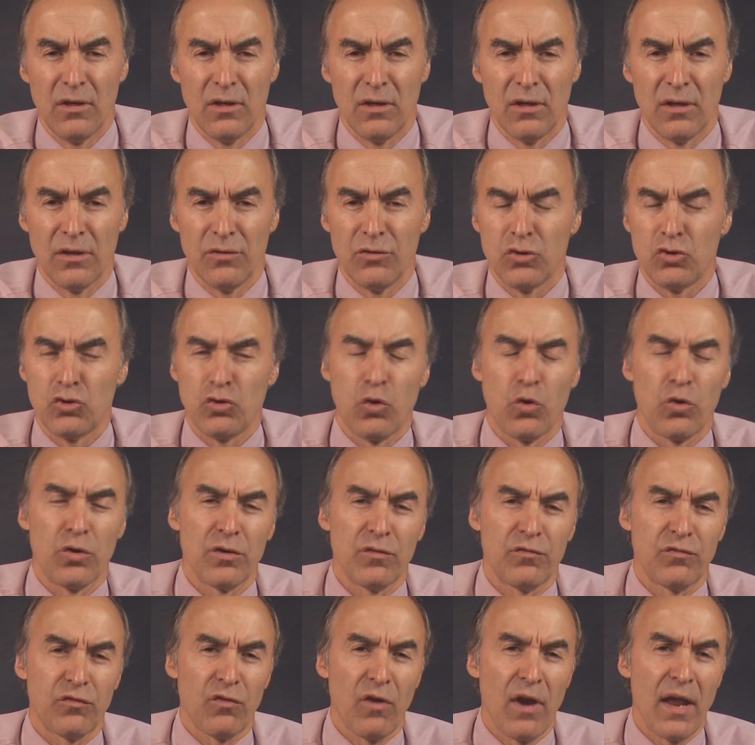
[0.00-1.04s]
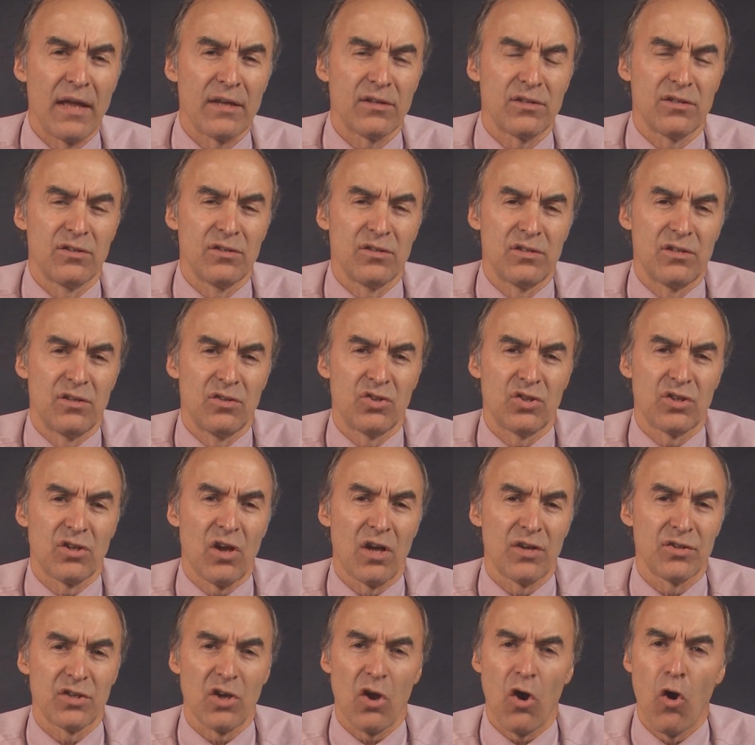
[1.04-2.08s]
The Tour de France is
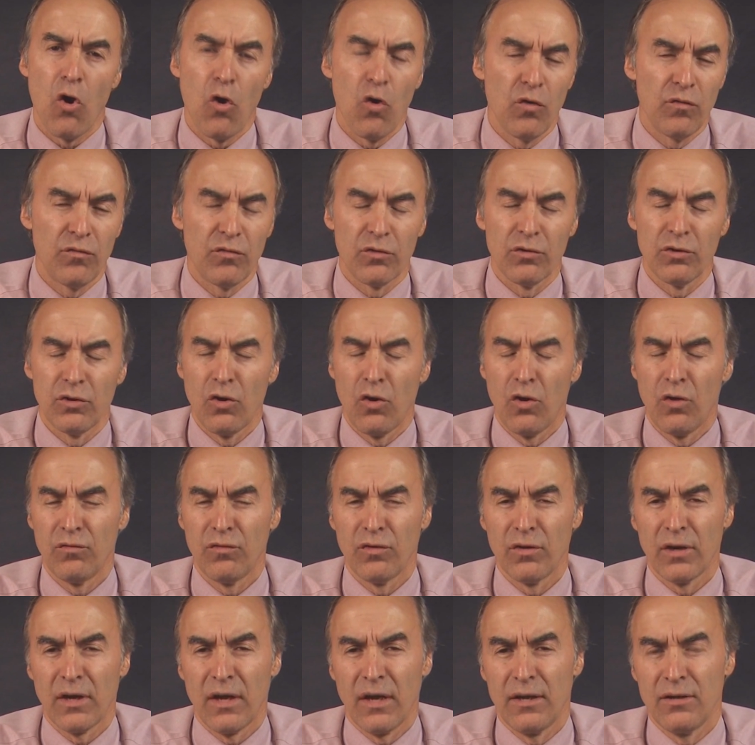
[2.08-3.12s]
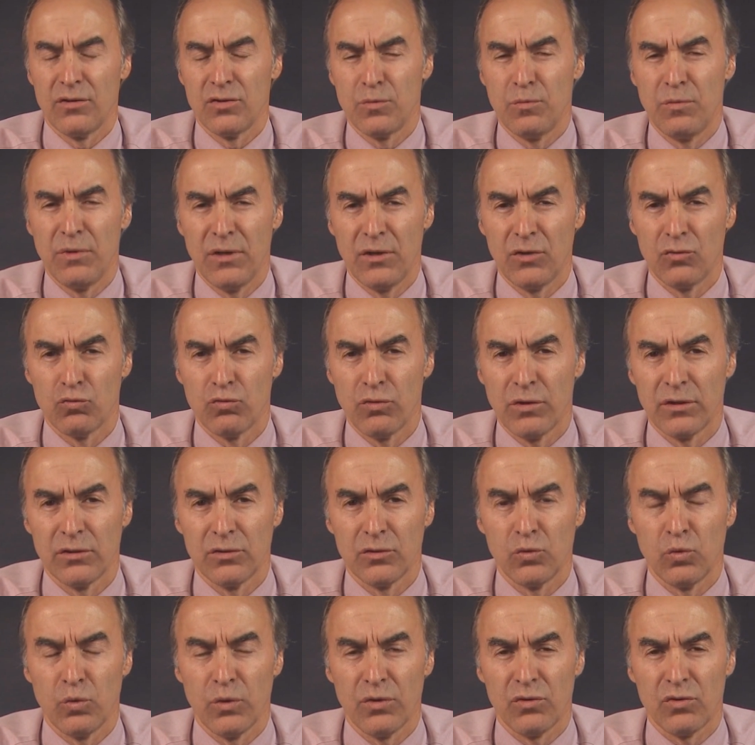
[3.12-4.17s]
discussed over and over again as being
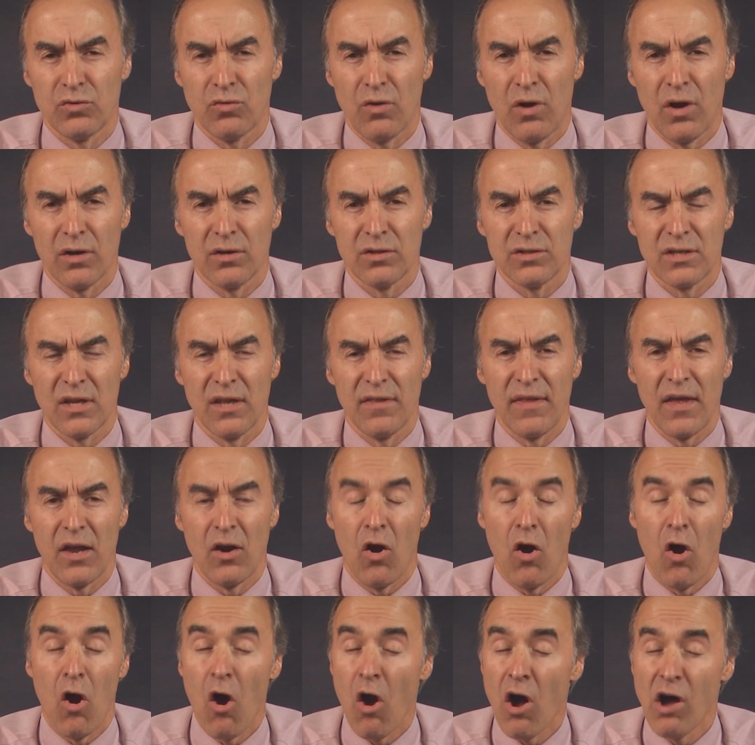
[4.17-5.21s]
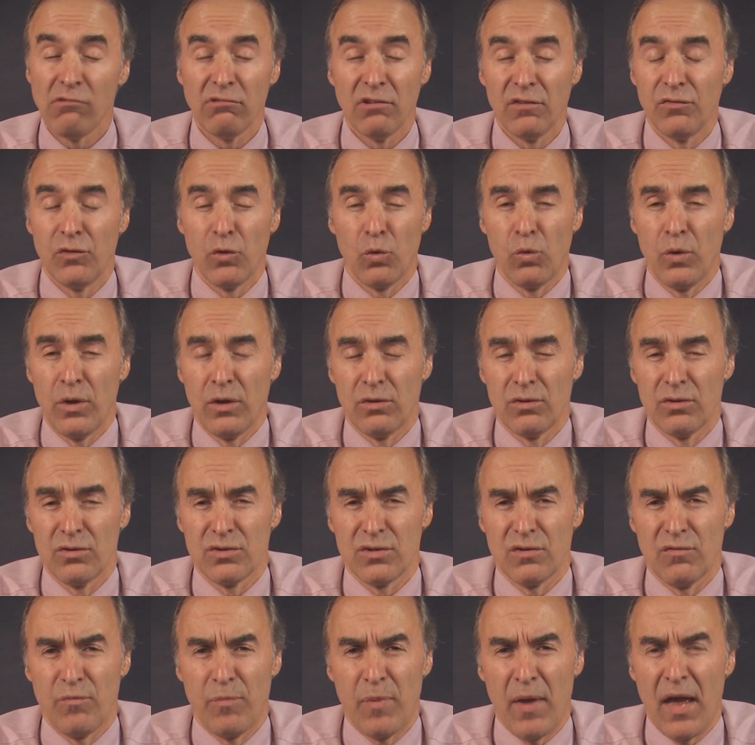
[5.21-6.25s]
riddled with drugs, and that all of the winners
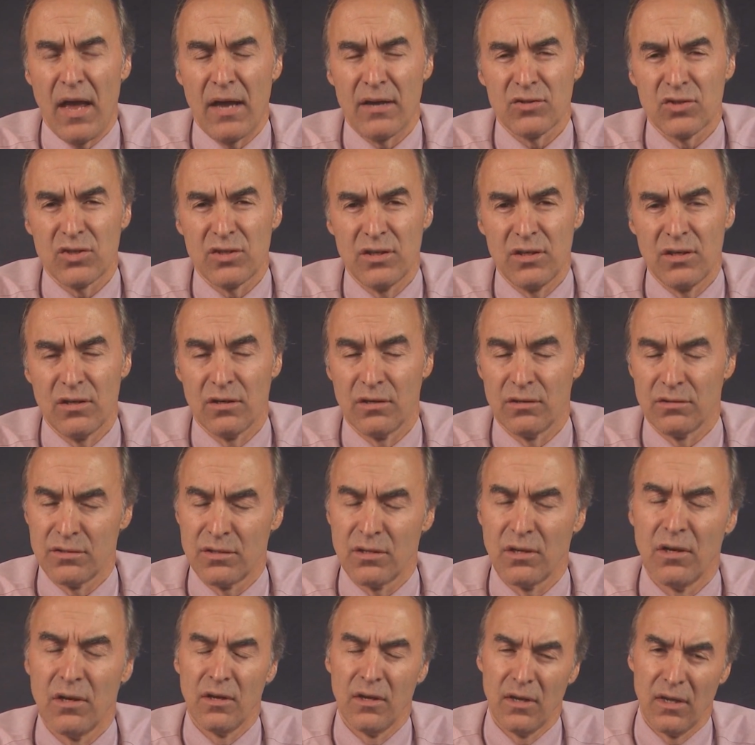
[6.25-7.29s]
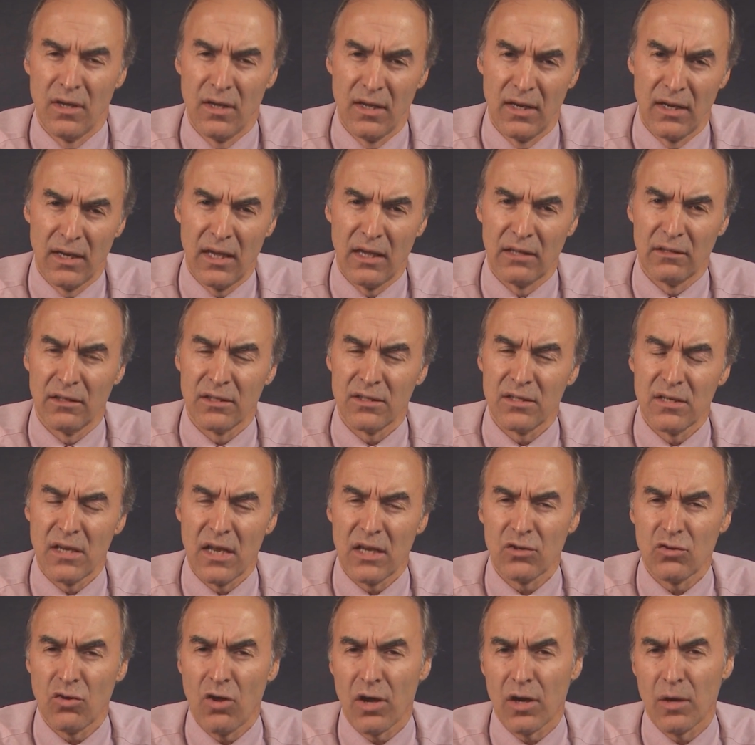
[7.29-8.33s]
of past years, and again, let's not
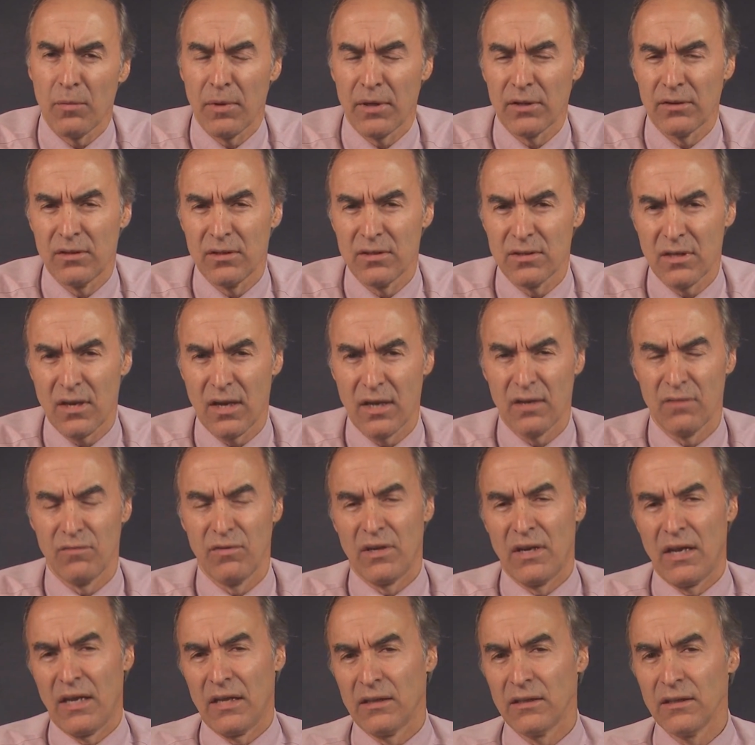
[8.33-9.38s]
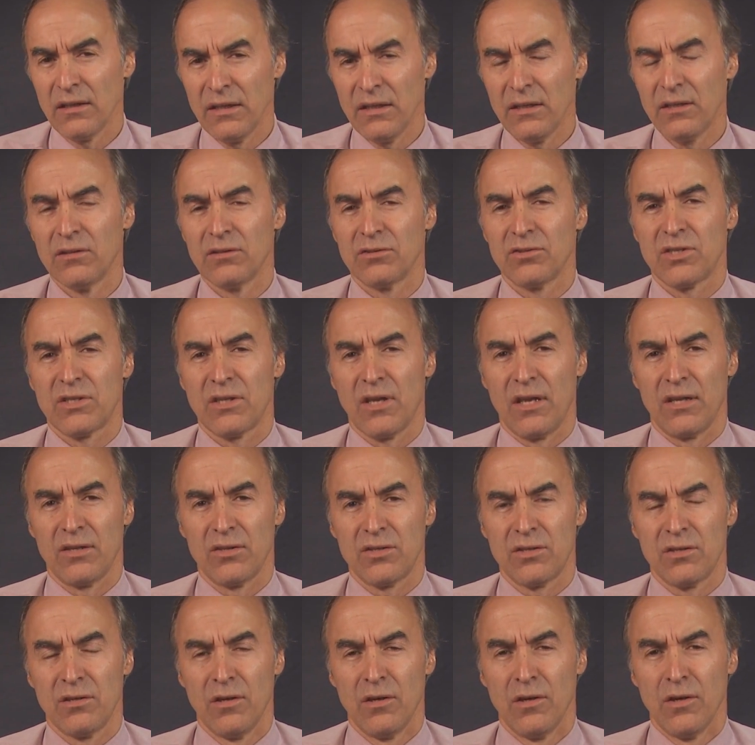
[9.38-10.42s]
talk about this kind of in a legal sense,